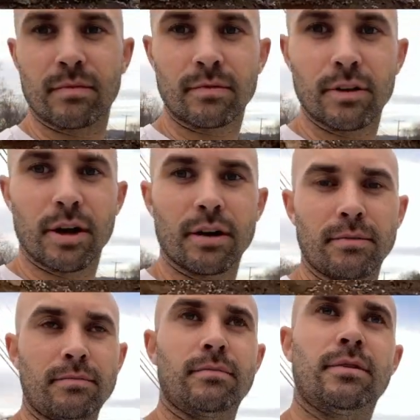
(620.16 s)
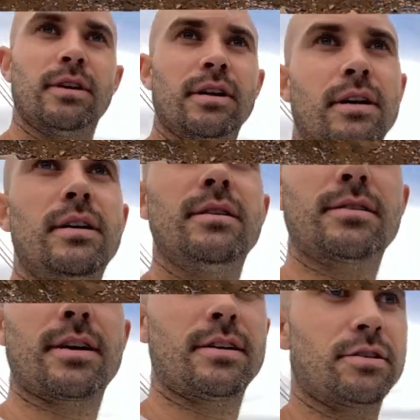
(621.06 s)
Yeah,
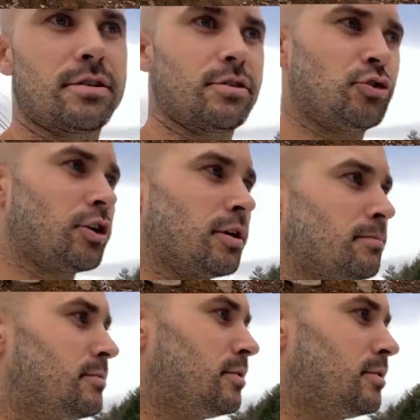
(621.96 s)
it's kind of just a drop.